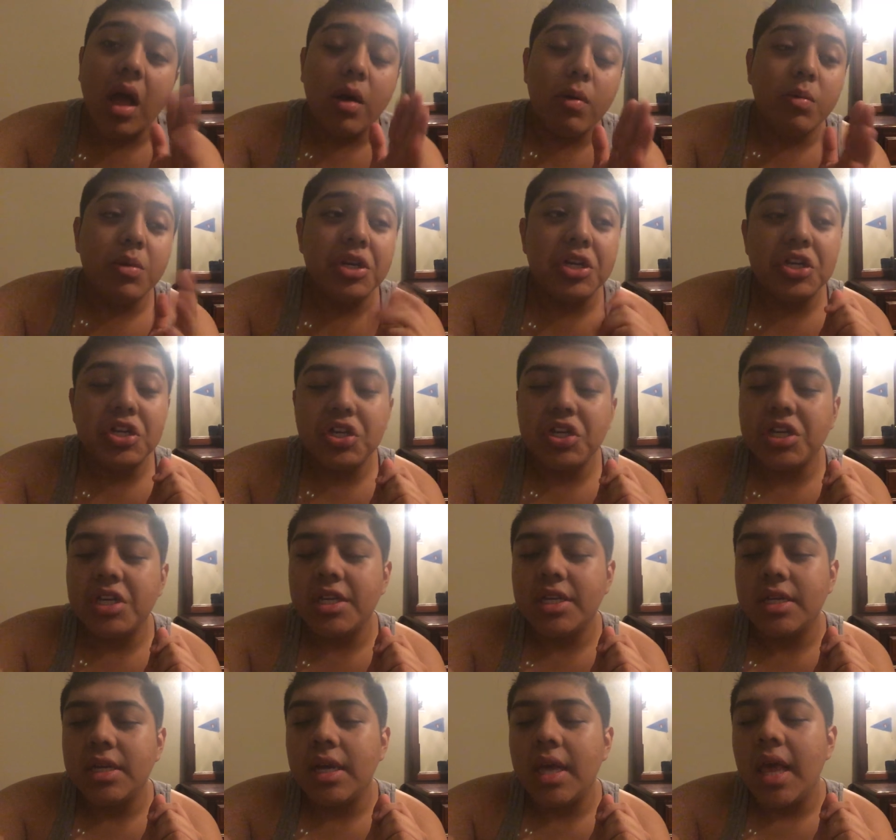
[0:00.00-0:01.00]
I wish
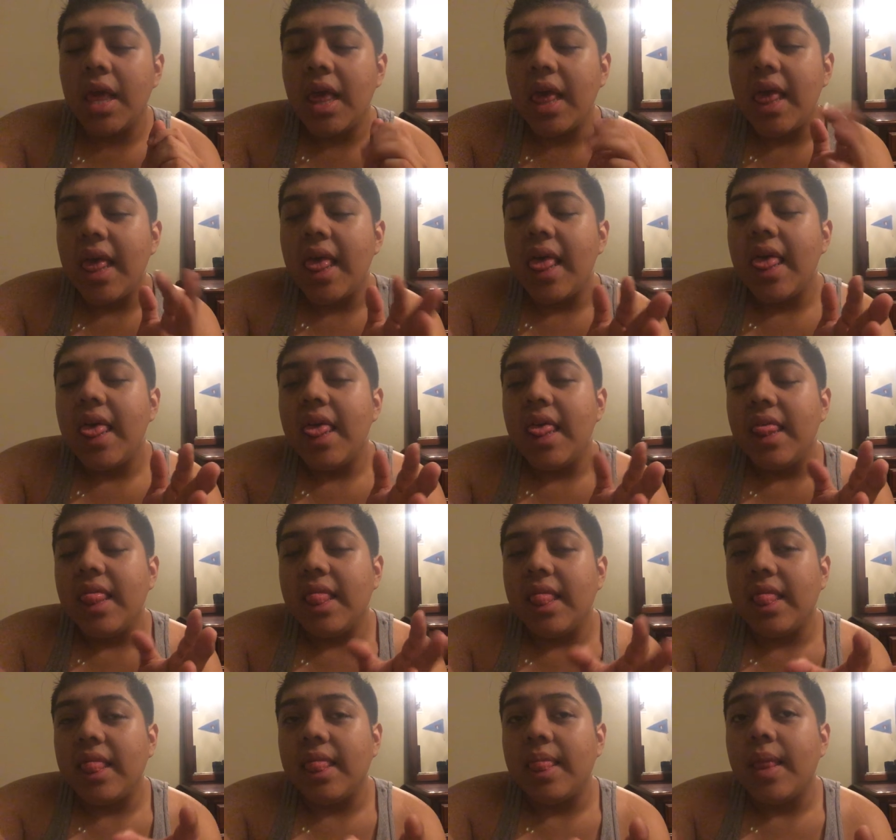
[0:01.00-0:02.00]

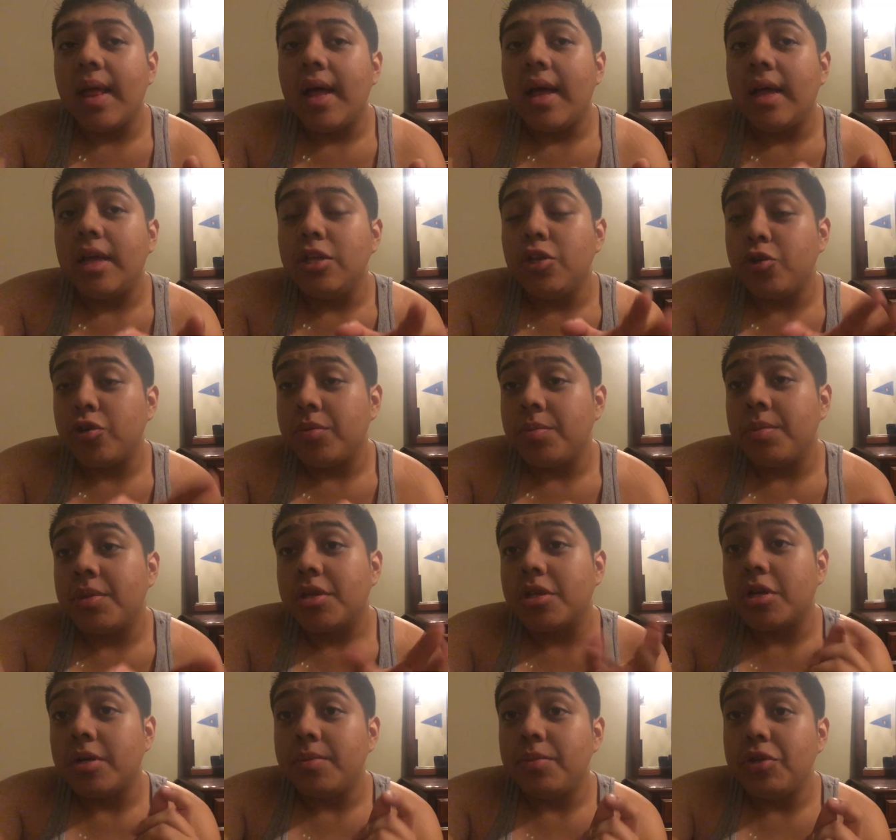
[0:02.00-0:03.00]
that
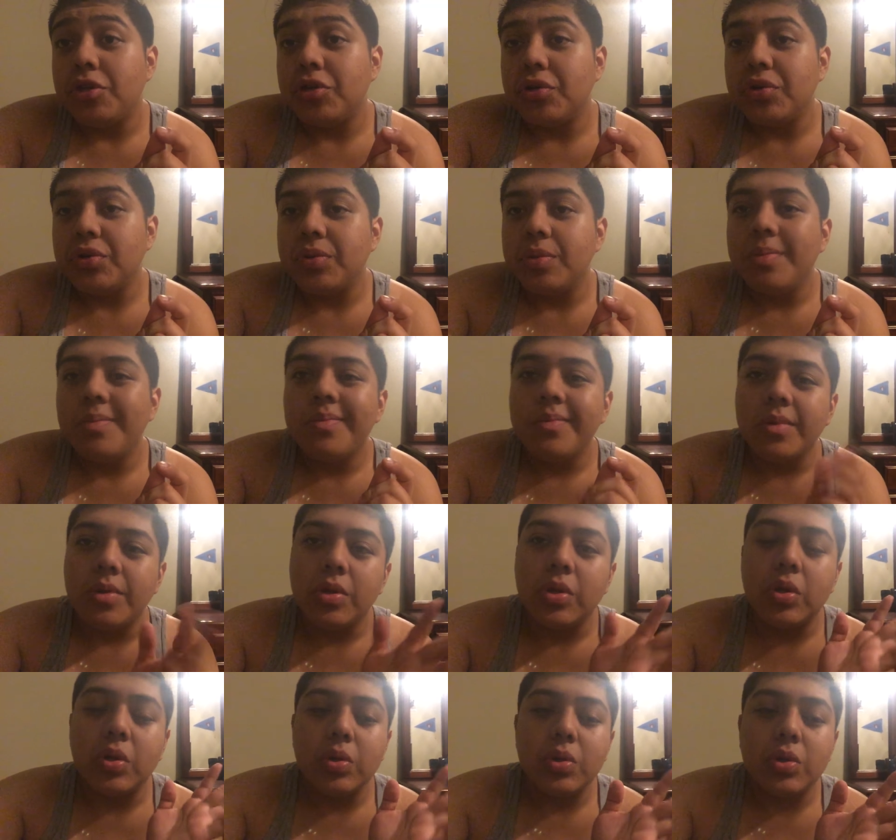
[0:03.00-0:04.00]
dreams come true.
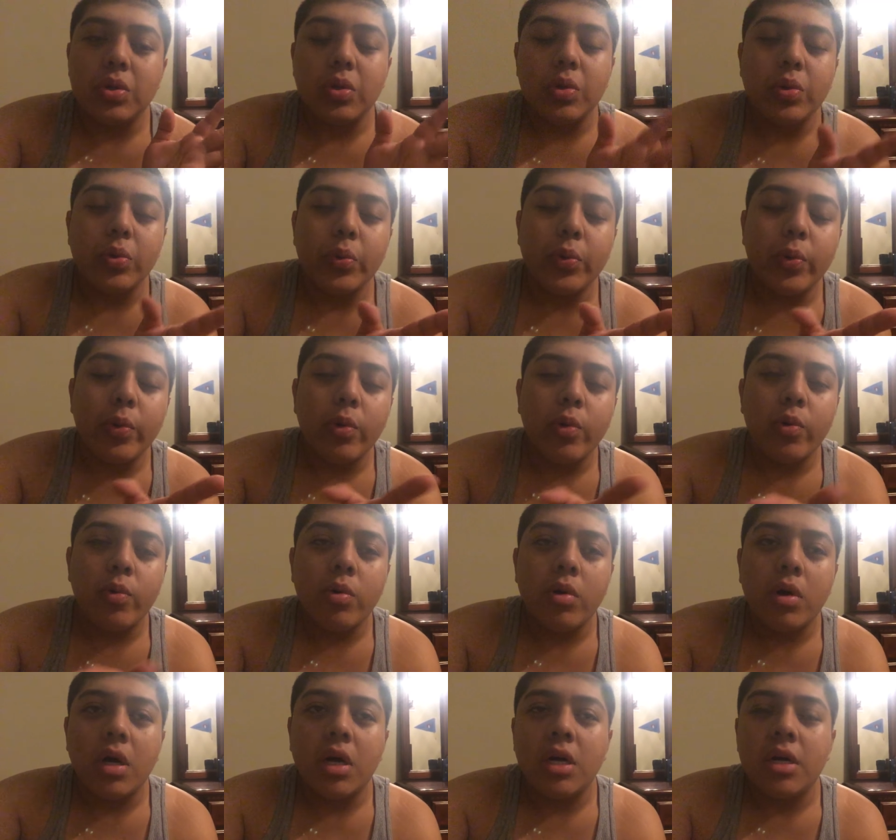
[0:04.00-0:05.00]
Those
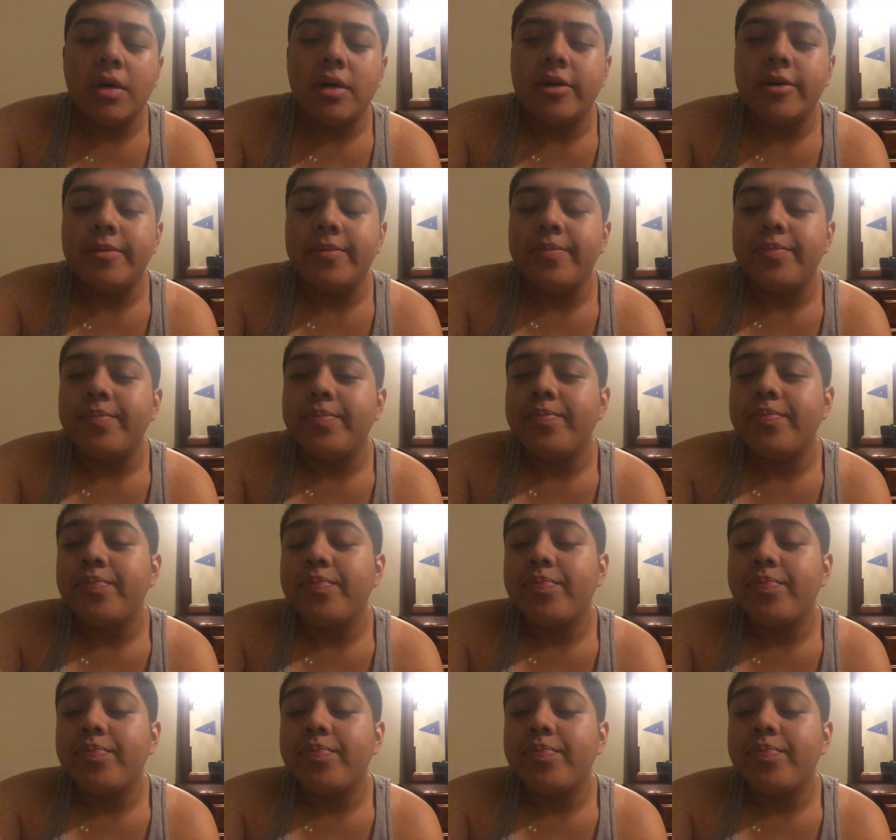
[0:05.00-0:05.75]
who um,